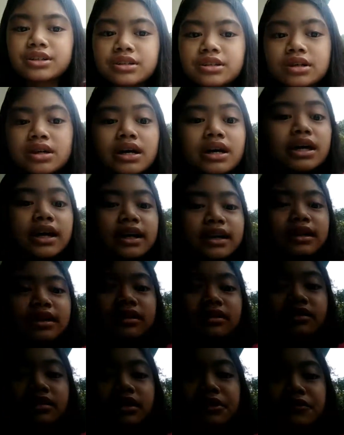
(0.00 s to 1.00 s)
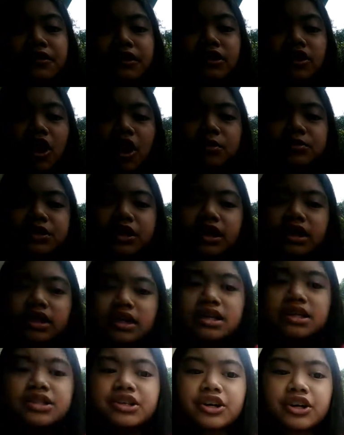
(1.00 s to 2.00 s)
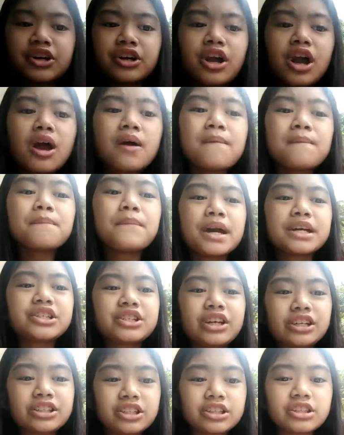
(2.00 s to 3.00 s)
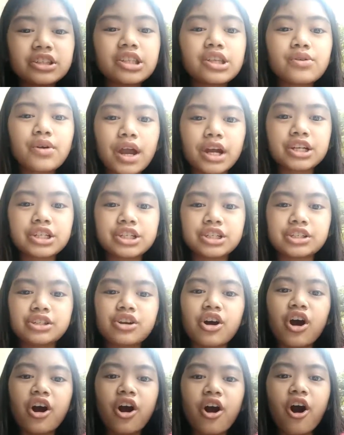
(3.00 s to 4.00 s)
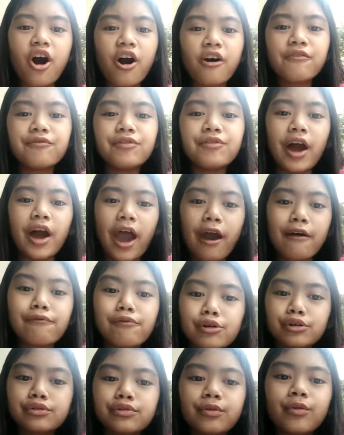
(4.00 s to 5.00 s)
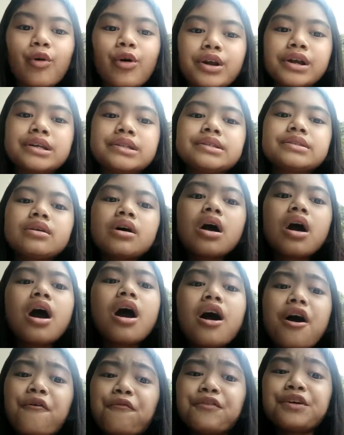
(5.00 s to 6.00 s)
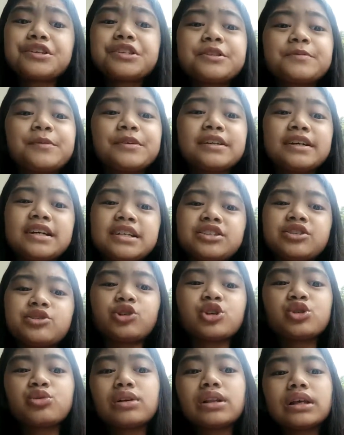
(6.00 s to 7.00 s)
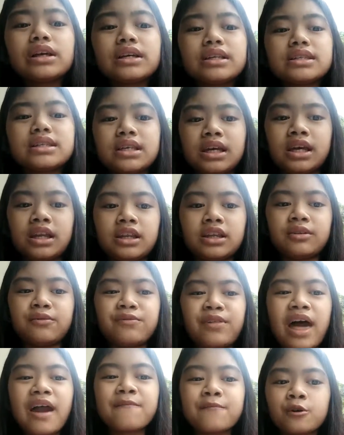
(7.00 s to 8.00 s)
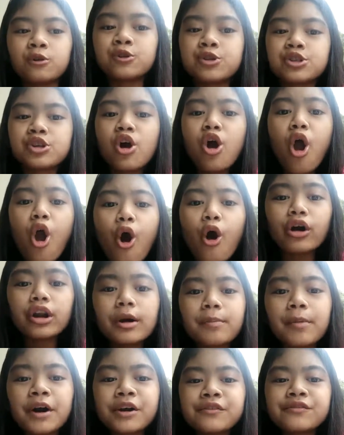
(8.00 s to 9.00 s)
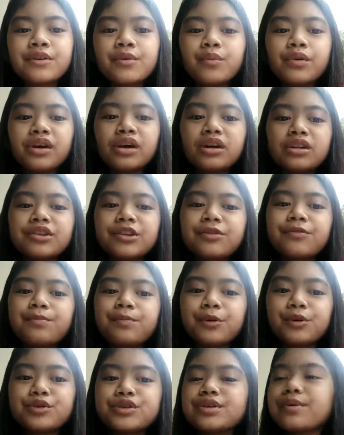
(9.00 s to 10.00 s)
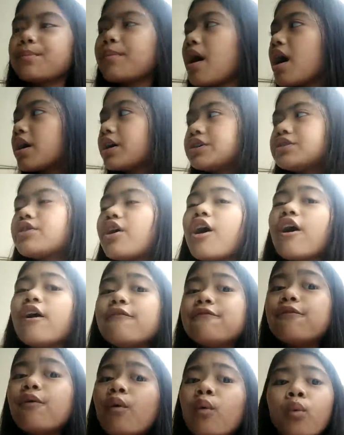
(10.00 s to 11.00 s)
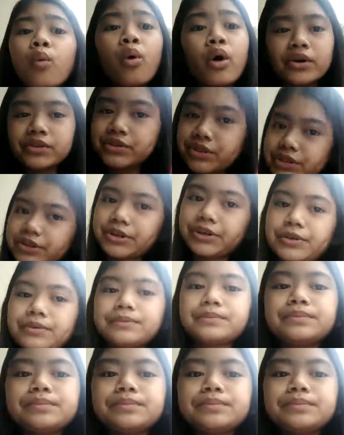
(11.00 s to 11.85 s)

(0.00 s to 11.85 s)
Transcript: It can lift an object easier by changing the direction of the effort force. A fixed pulley is usually seen in the flagpoles or the part of the wheel that pulls a bucket of water.